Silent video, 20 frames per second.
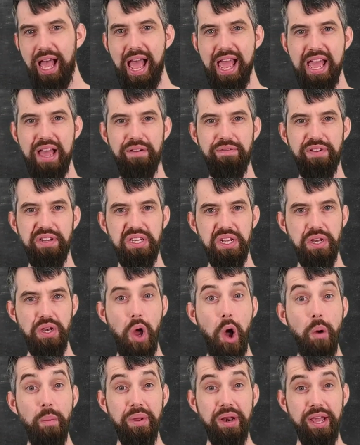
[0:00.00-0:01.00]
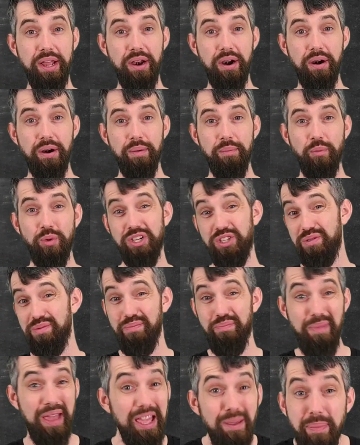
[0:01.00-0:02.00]
I have a denominator, which
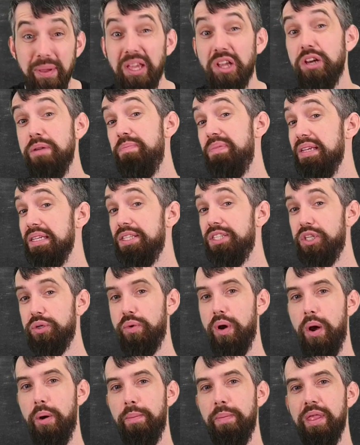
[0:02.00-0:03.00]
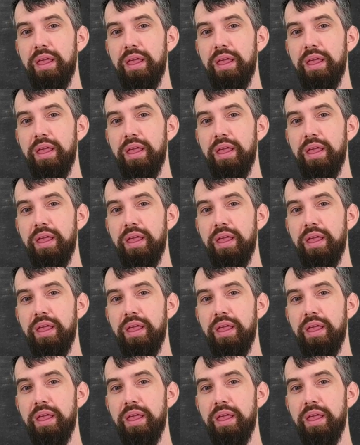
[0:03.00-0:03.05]
maybe could be 0.